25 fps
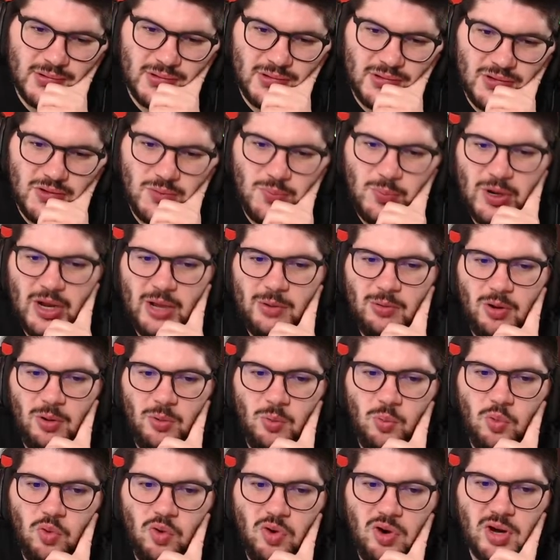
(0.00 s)
You play, what,
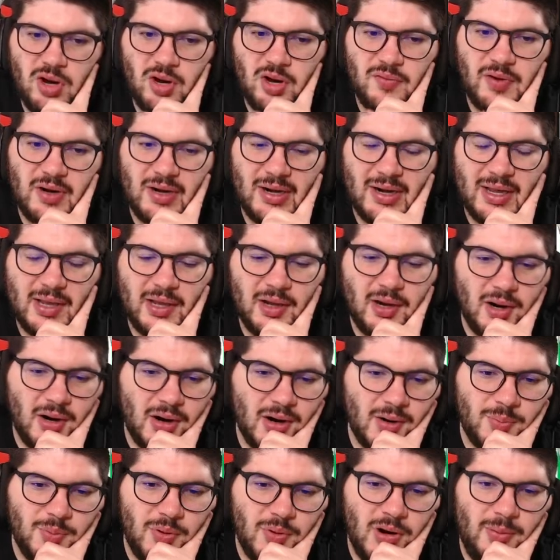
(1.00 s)
Ward over
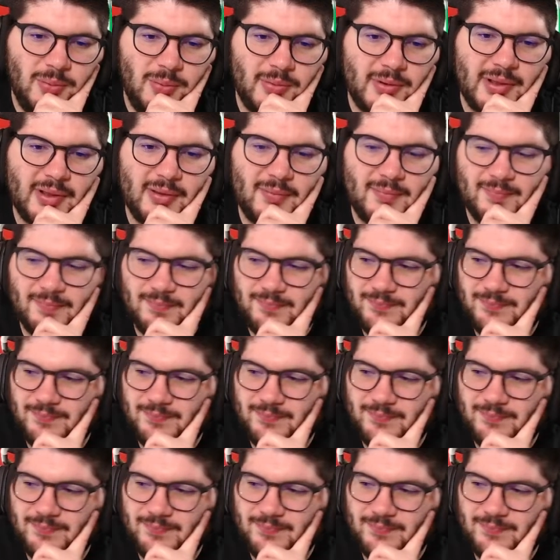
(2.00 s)
Lingard, probably?